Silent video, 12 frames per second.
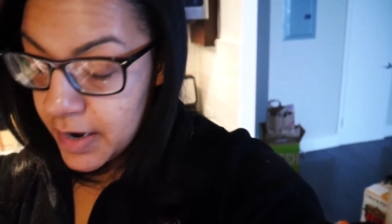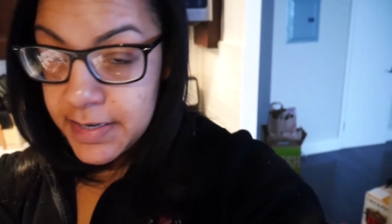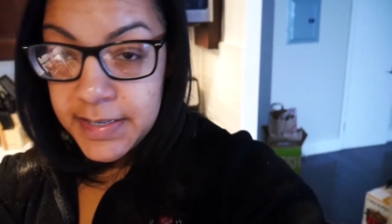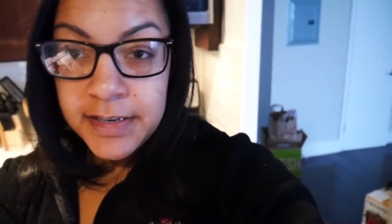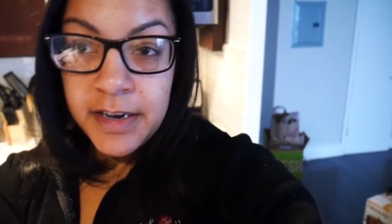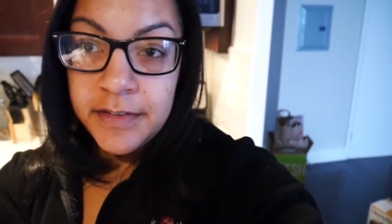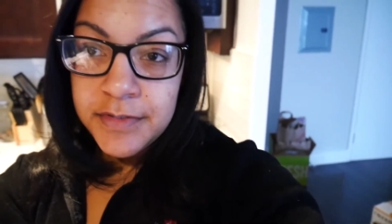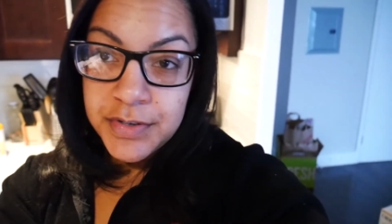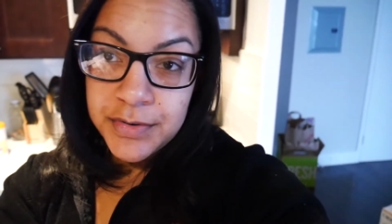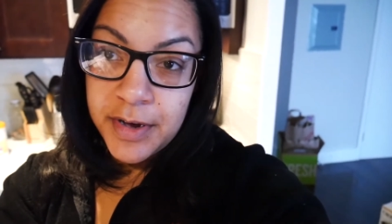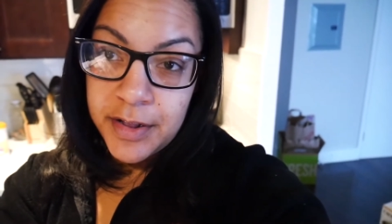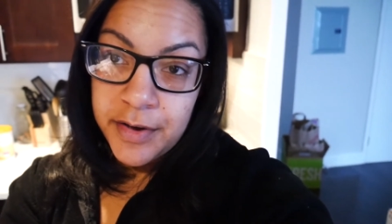I still have
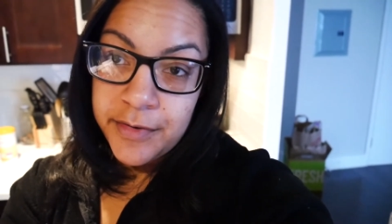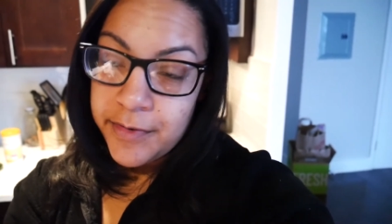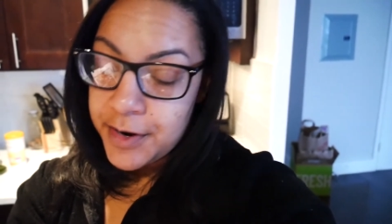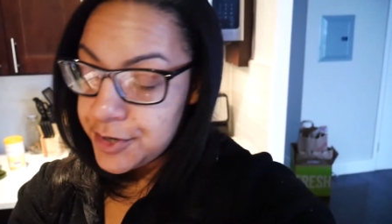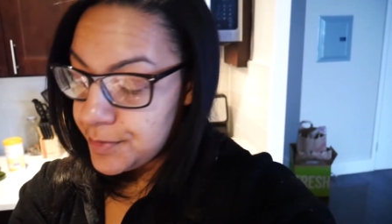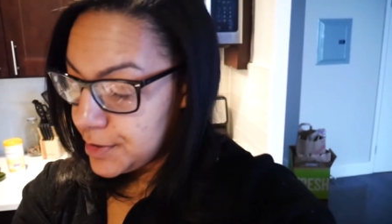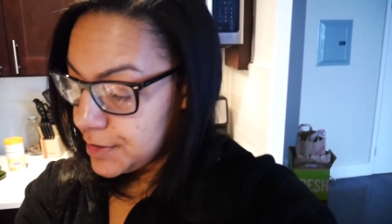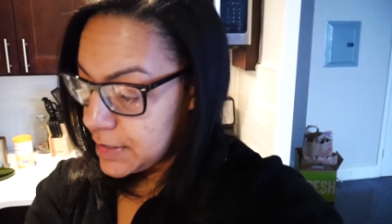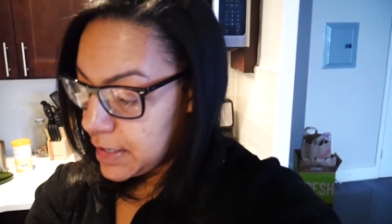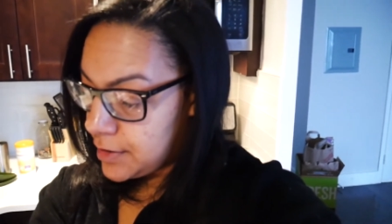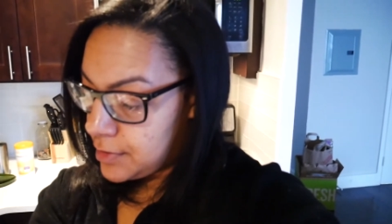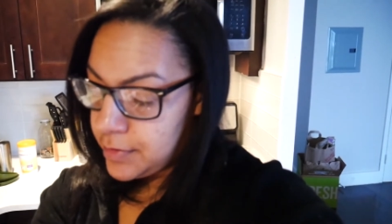2 HelloFresh meals.
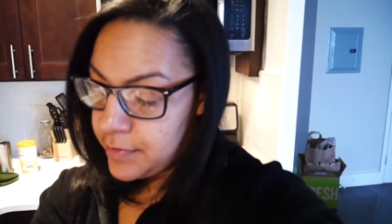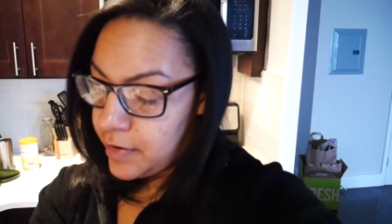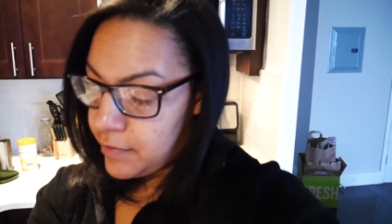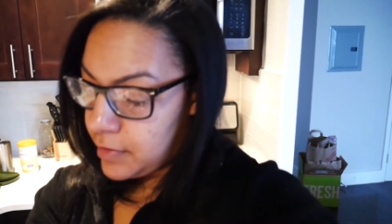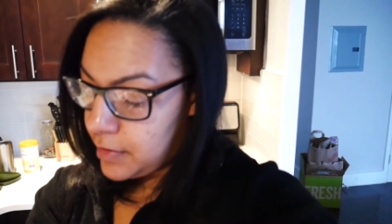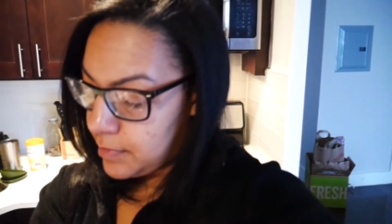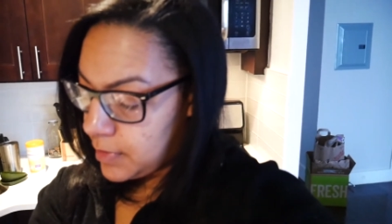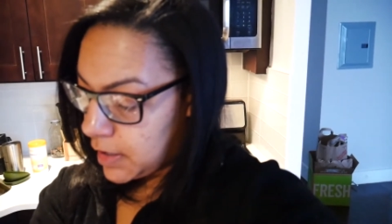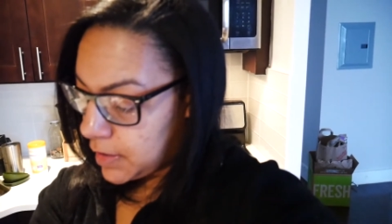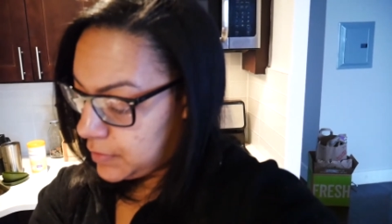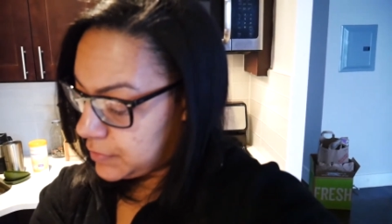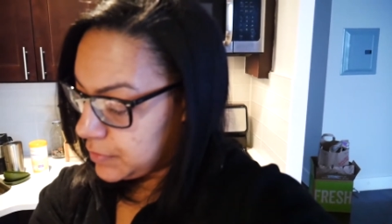I don't know if I feel like
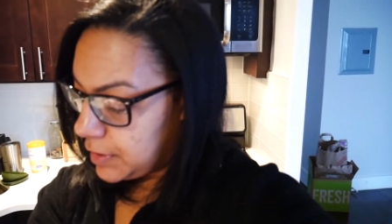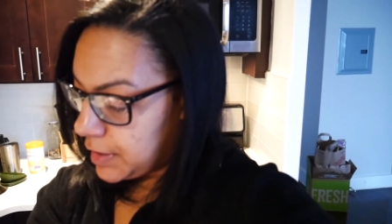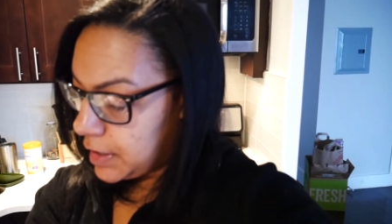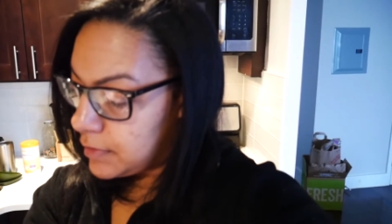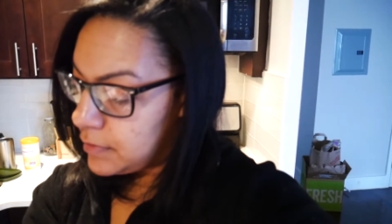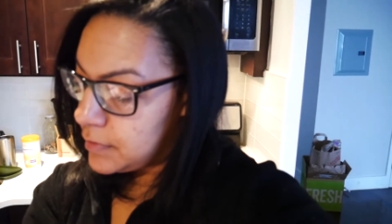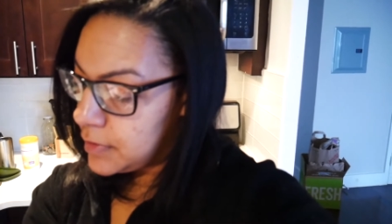making those right now.